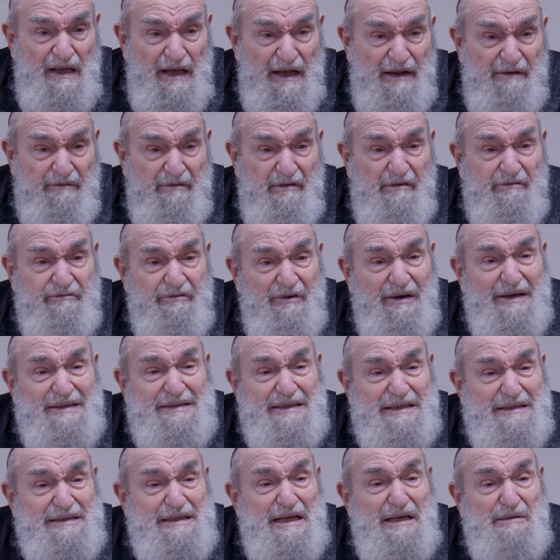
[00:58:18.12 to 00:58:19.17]
And if you find
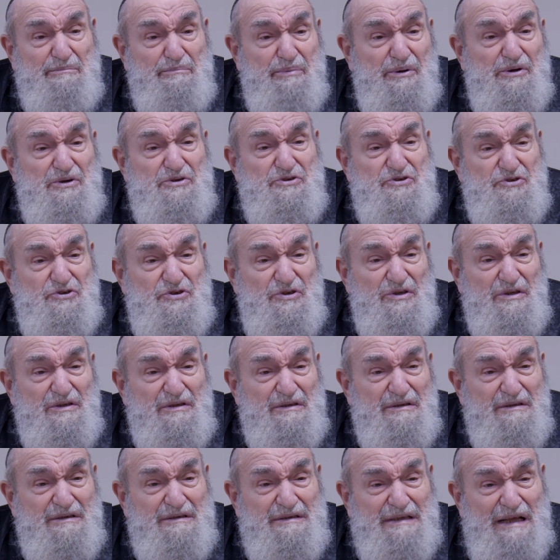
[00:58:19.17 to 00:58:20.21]
a dead person,
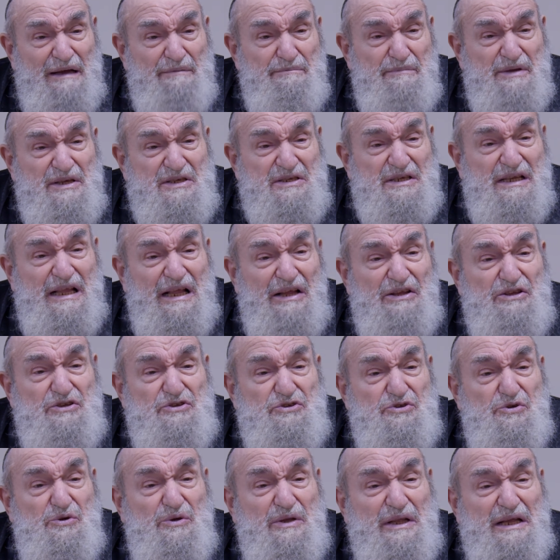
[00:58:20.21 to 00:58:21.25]
that means Klal
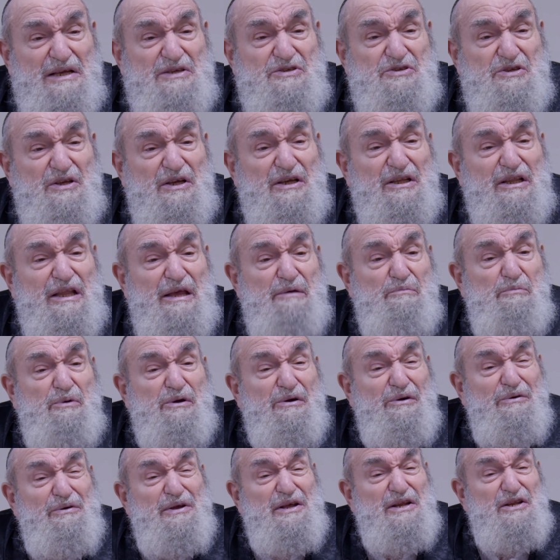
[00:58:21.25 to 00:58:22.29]
Yisrael has to claim we
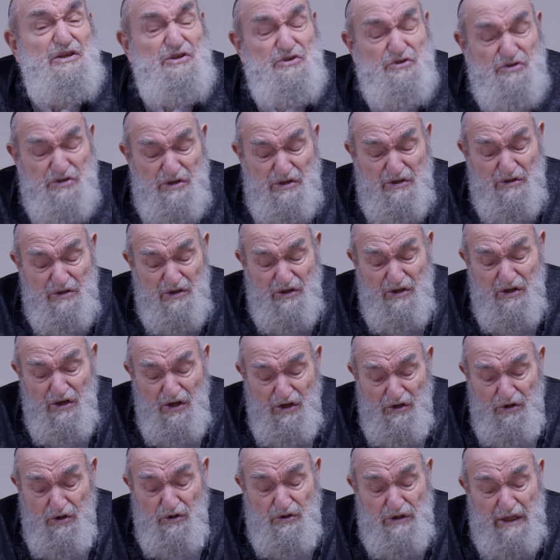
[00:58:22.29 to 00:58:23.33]
are innocent.
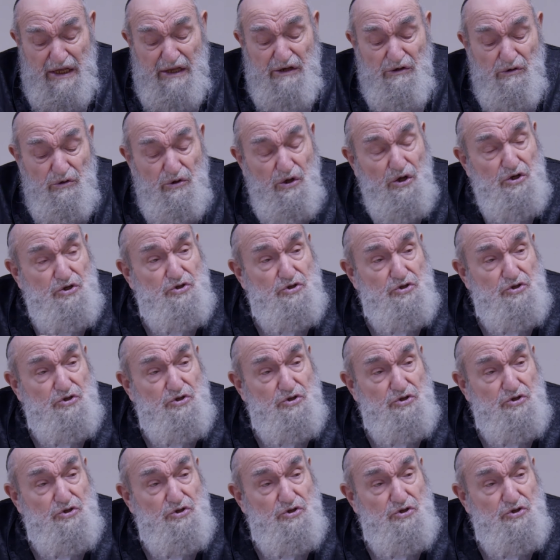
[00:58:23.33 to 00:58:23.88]
We didn't